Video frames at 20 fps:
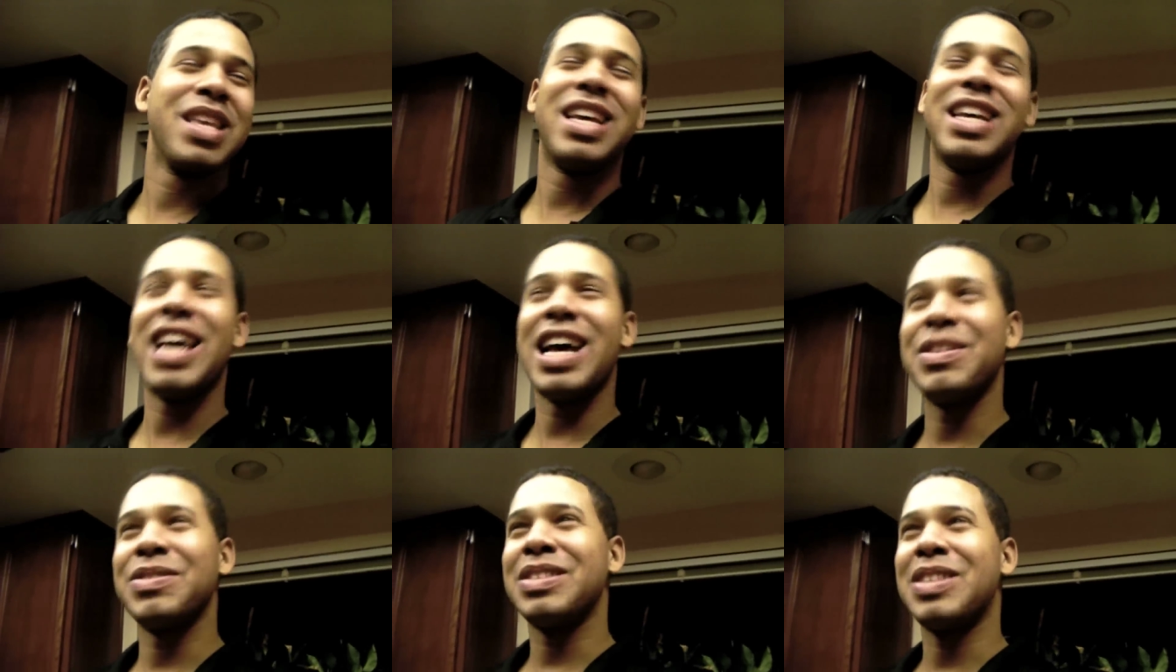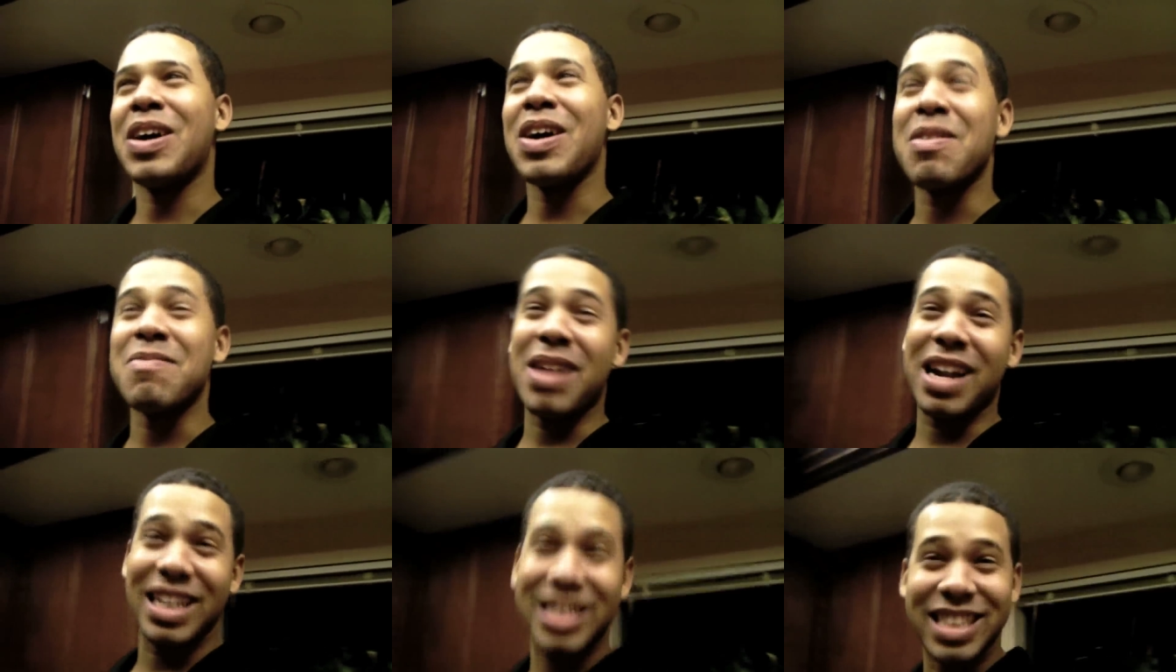As we're talking
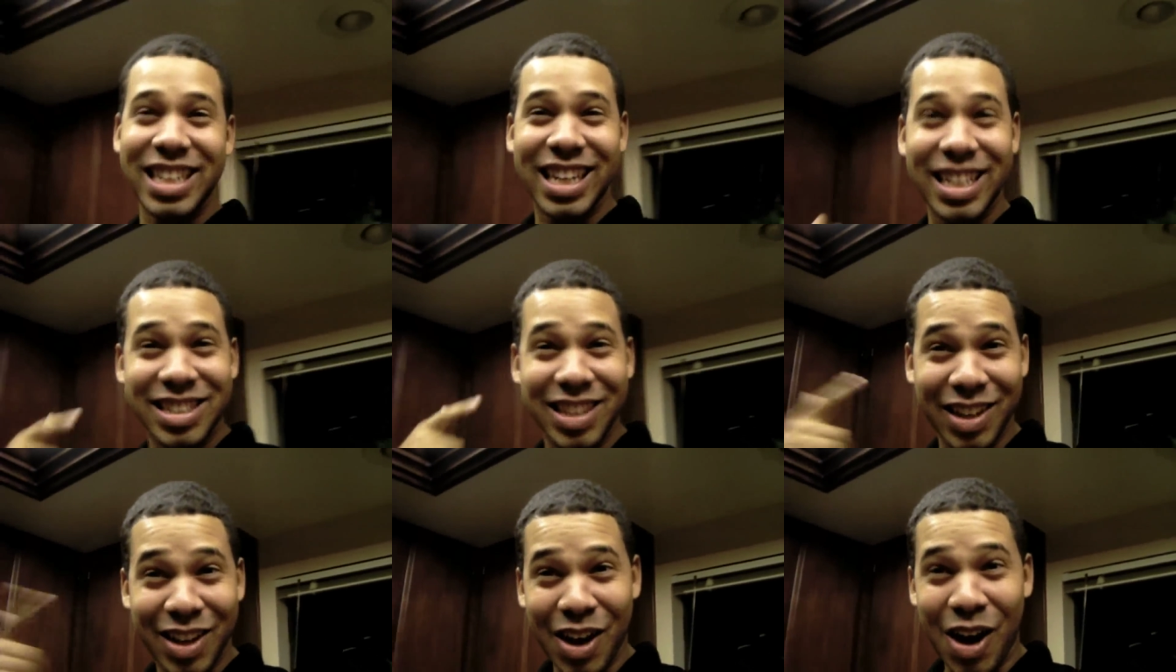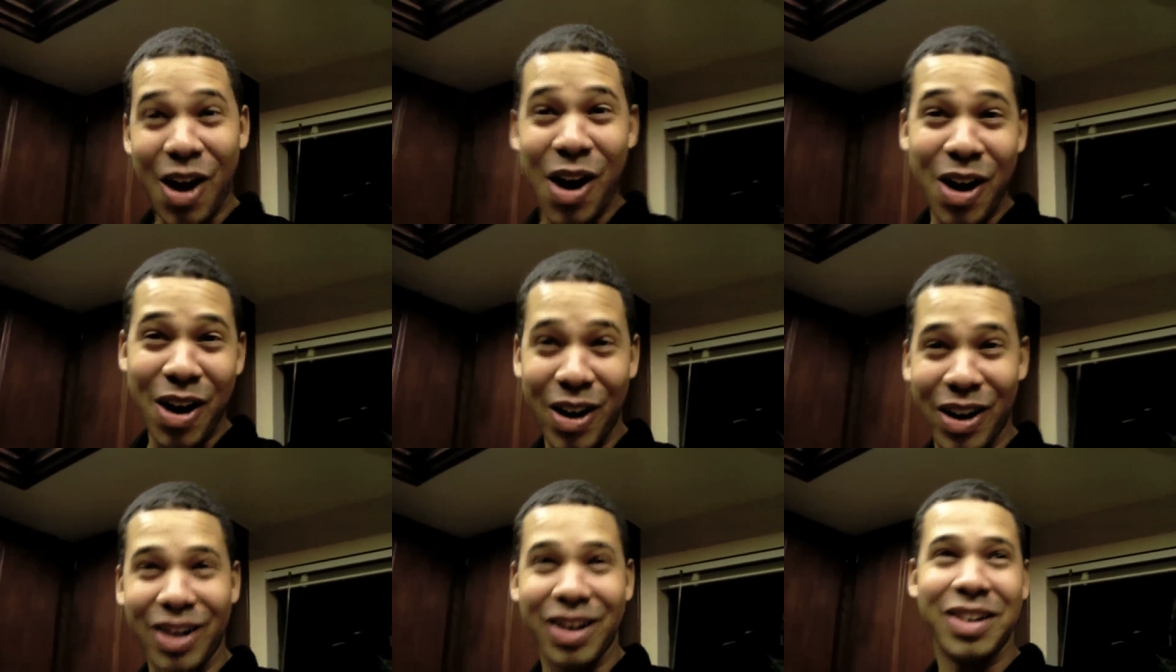about it, she gets a
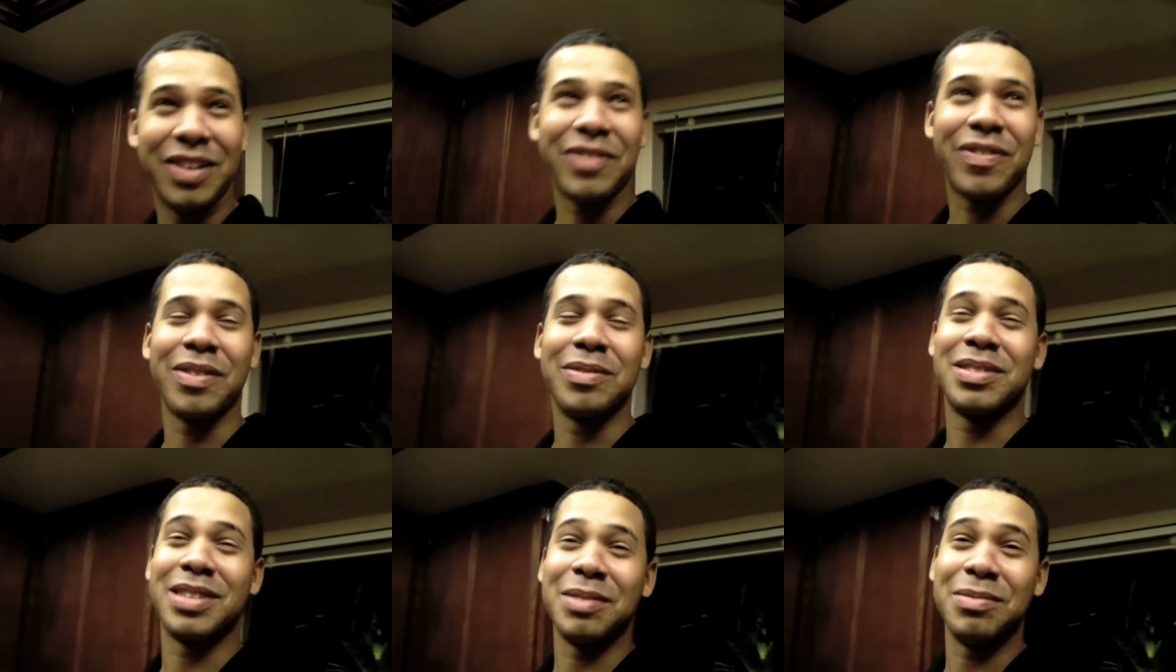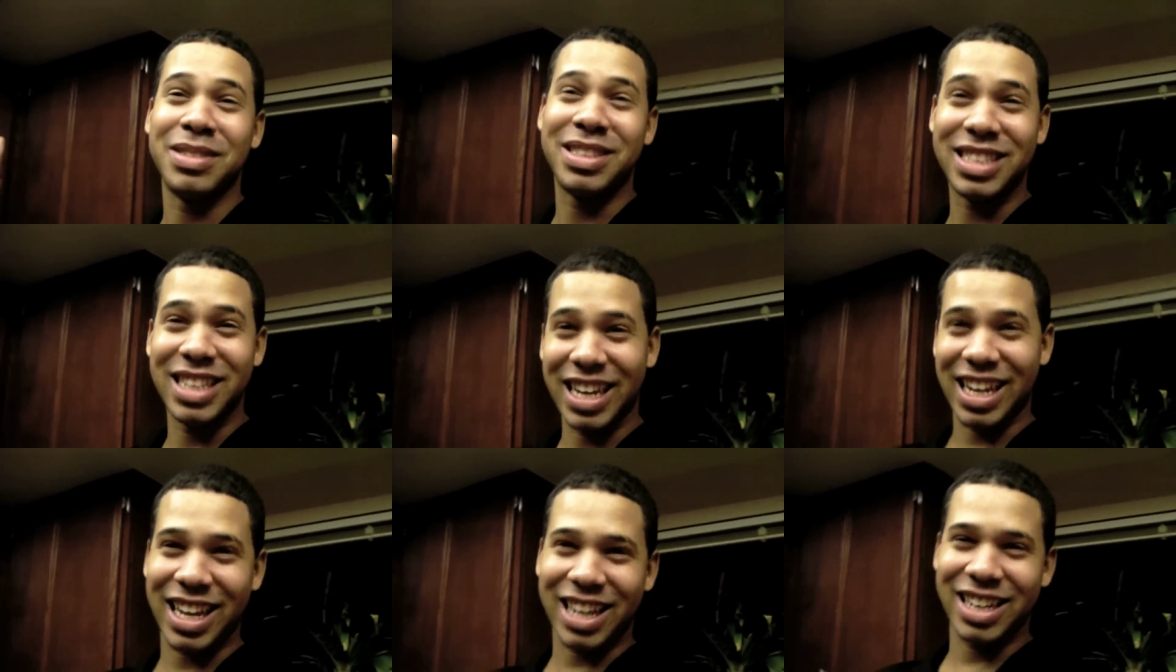call from some
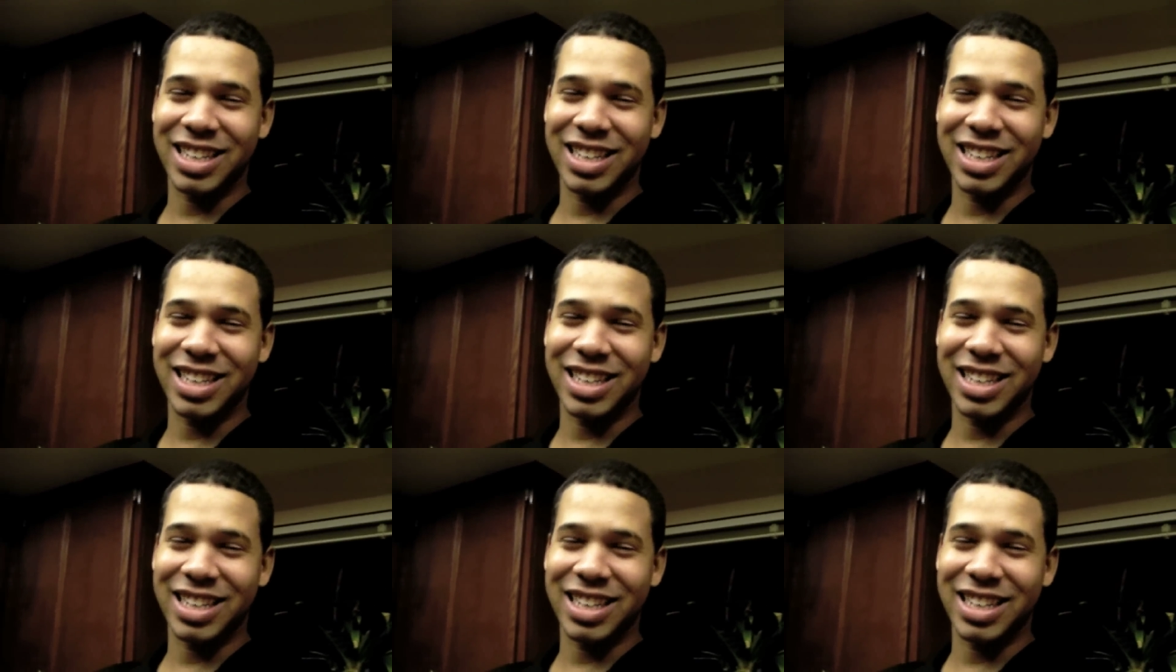chick.